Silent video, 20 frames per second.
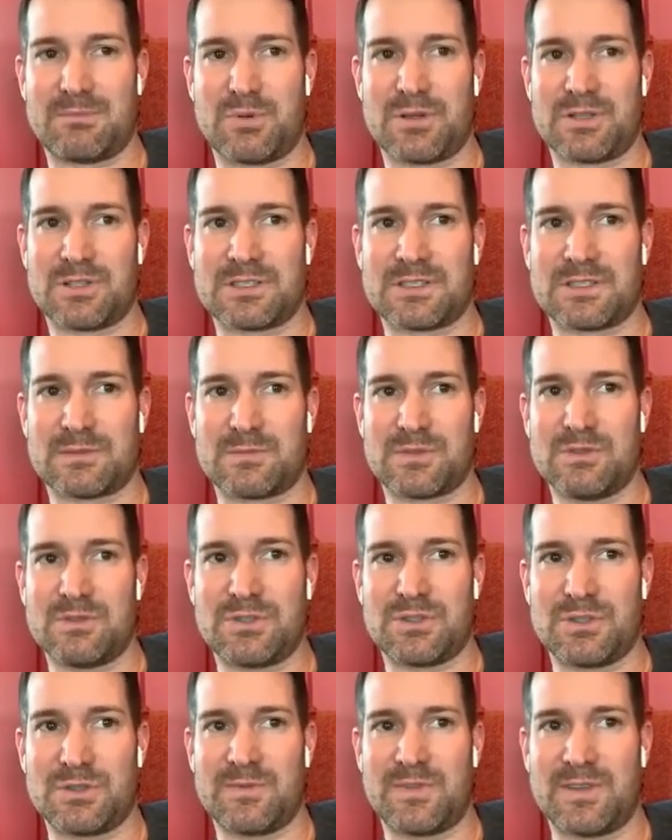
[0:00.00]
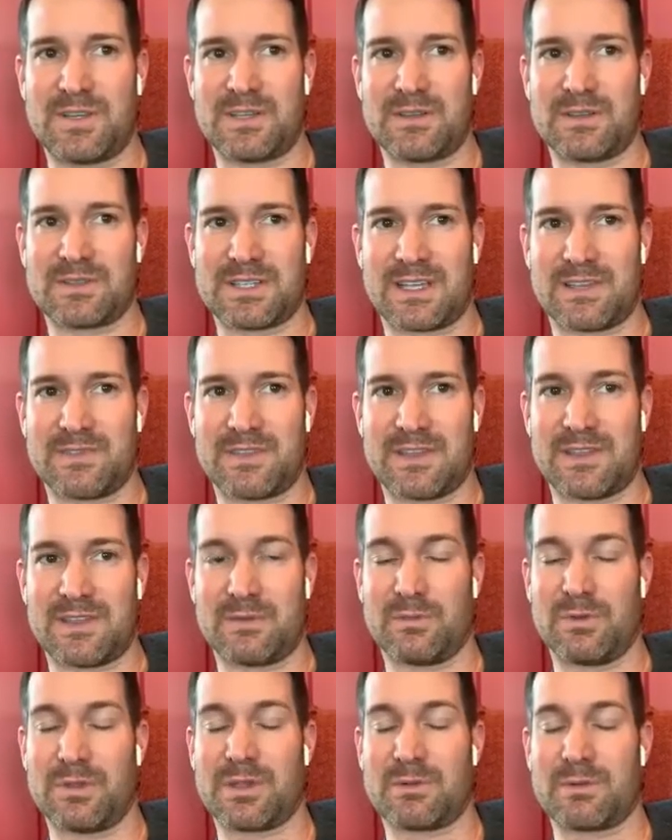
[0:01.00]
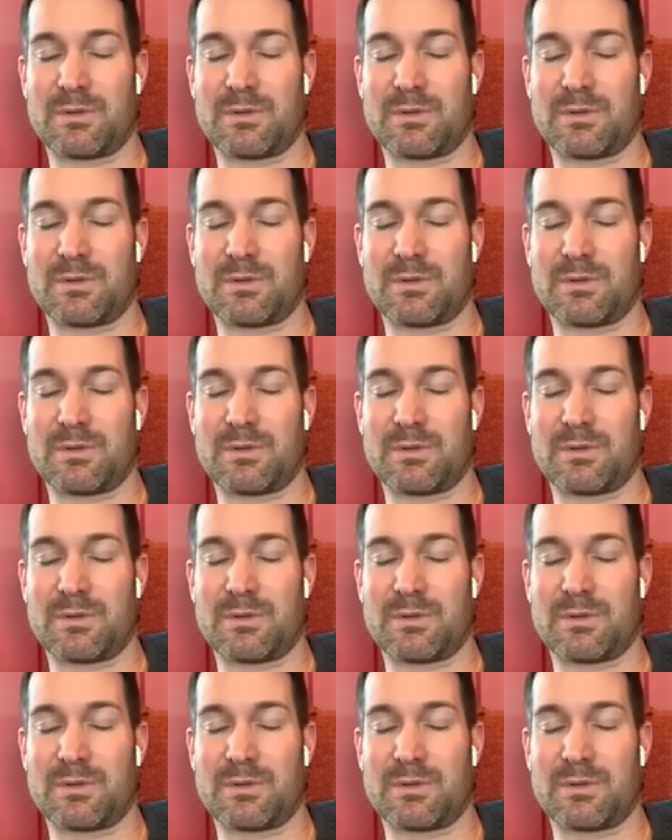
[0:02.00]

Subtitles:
put some YouTube videos out there that really